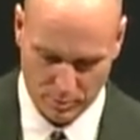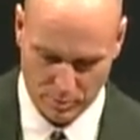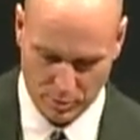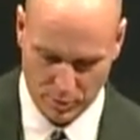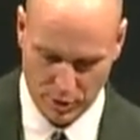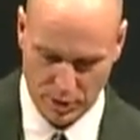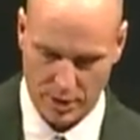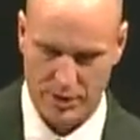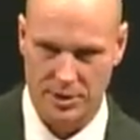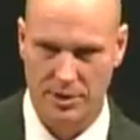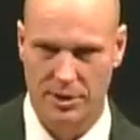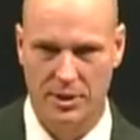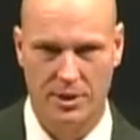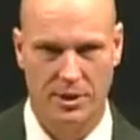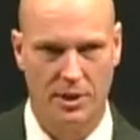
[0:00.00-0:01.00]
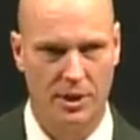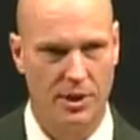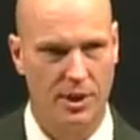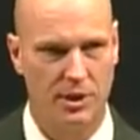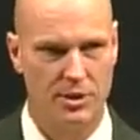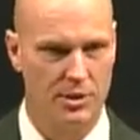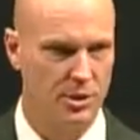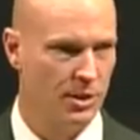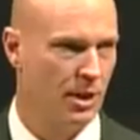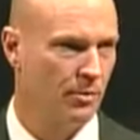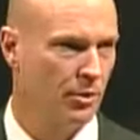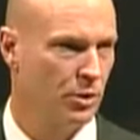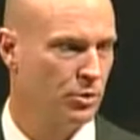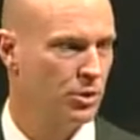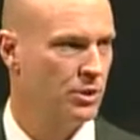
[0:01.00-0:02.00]
but she never
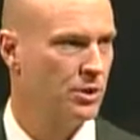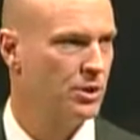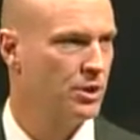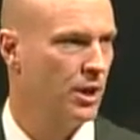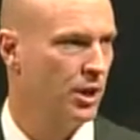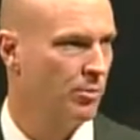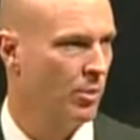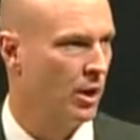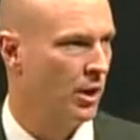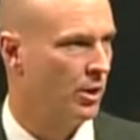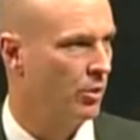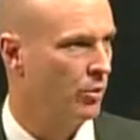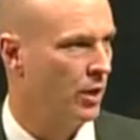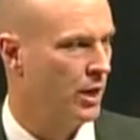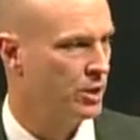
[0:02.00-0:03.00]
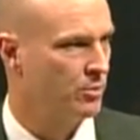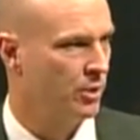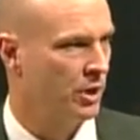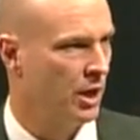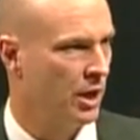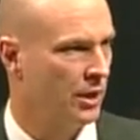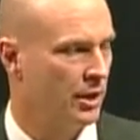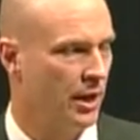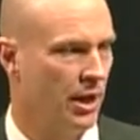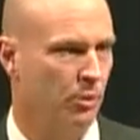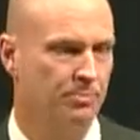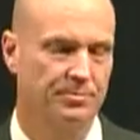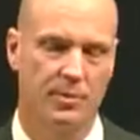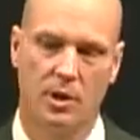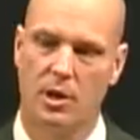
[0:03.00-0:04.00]
used to just take my harassment lying down.
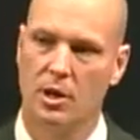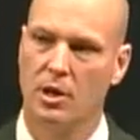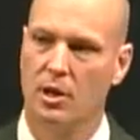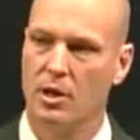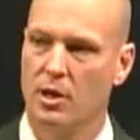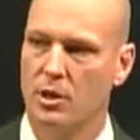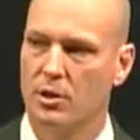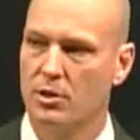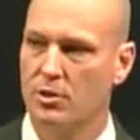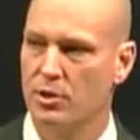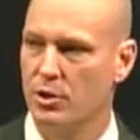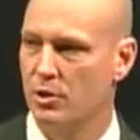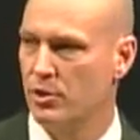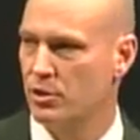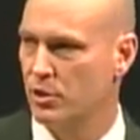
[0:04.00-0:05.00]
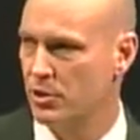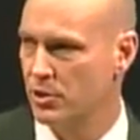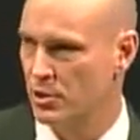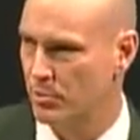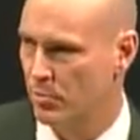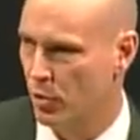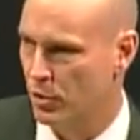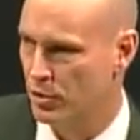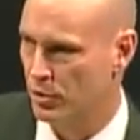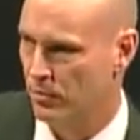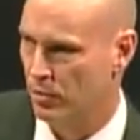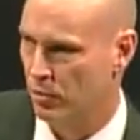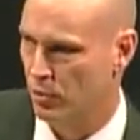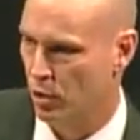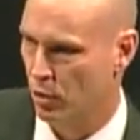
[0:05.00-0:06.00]
Just as most of
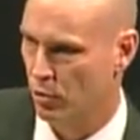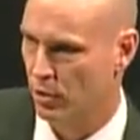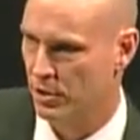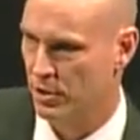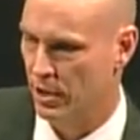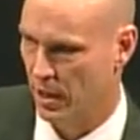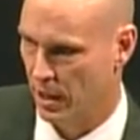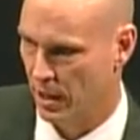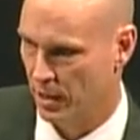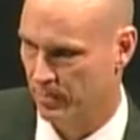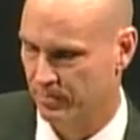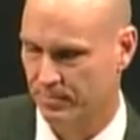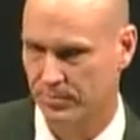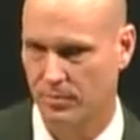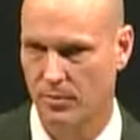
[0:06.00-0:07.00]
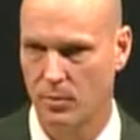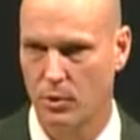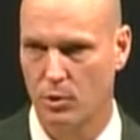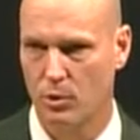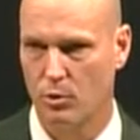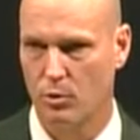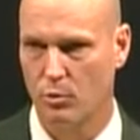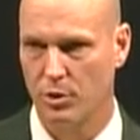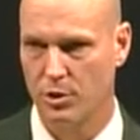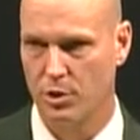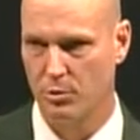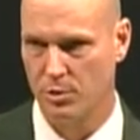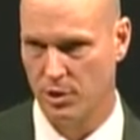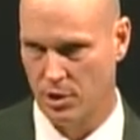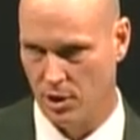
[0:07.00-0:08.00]
you know her today, when she
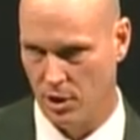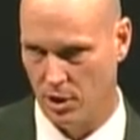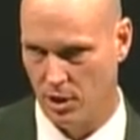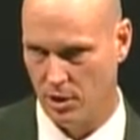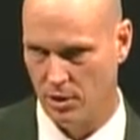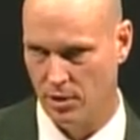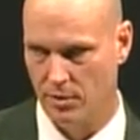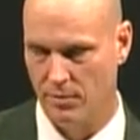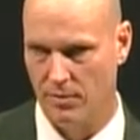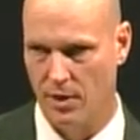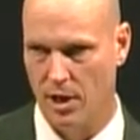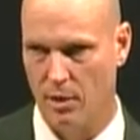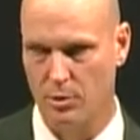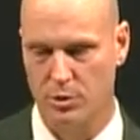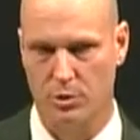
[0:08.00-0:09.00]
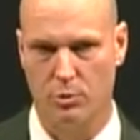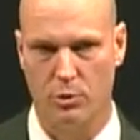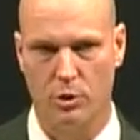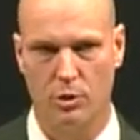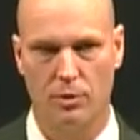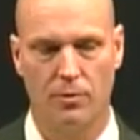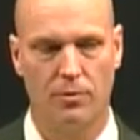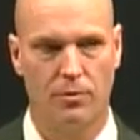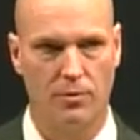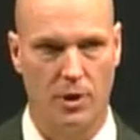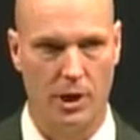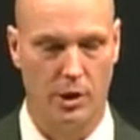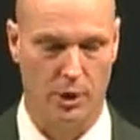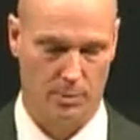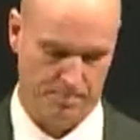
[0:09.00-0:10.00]
was a kid, Val was a real
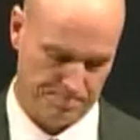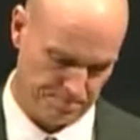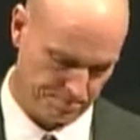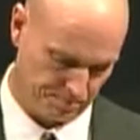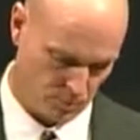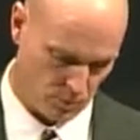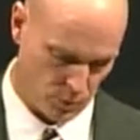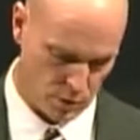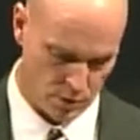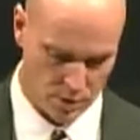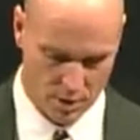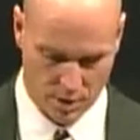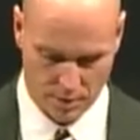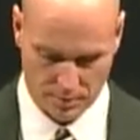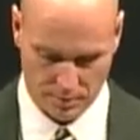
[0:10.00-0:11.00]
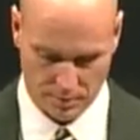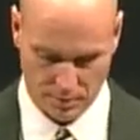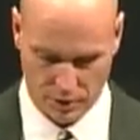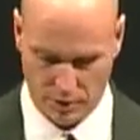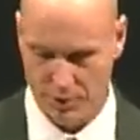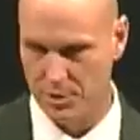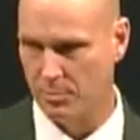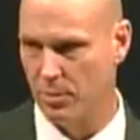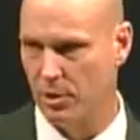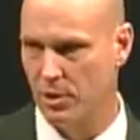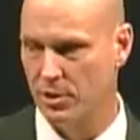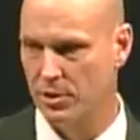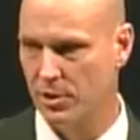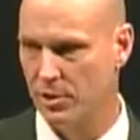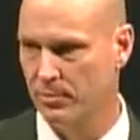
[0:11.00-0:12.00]
fighter, very
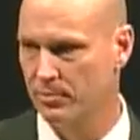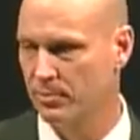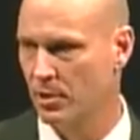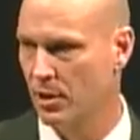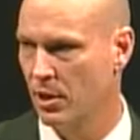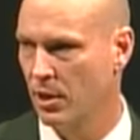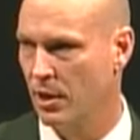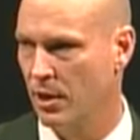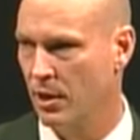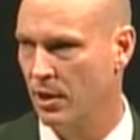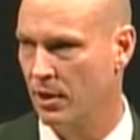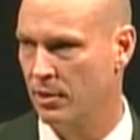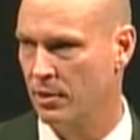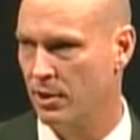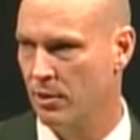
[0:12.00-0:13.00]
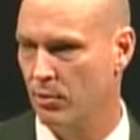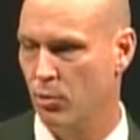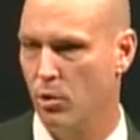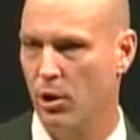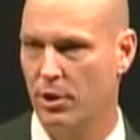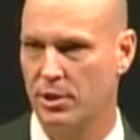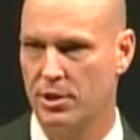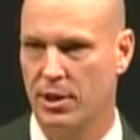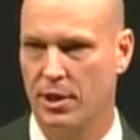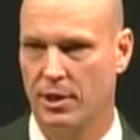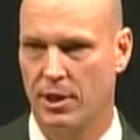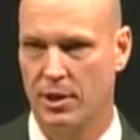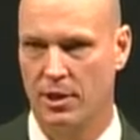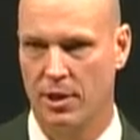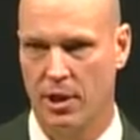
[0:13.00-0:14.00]
spirited, and never wanting to take
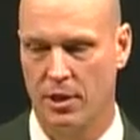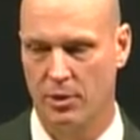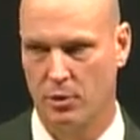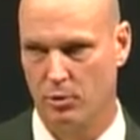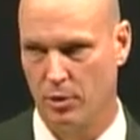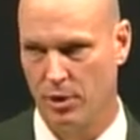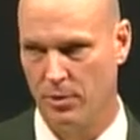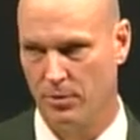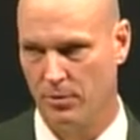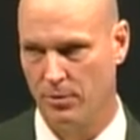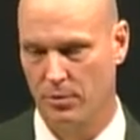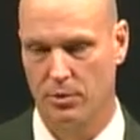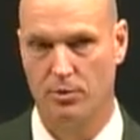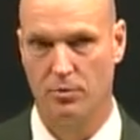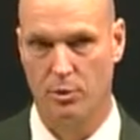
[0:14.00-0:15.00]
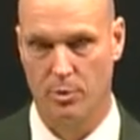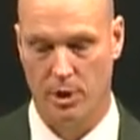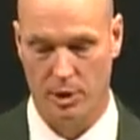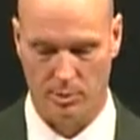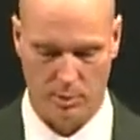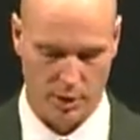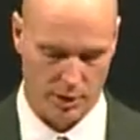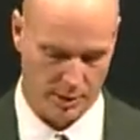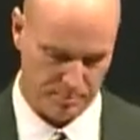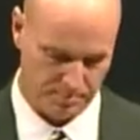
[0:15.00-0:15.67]
any kind of grief from anybody.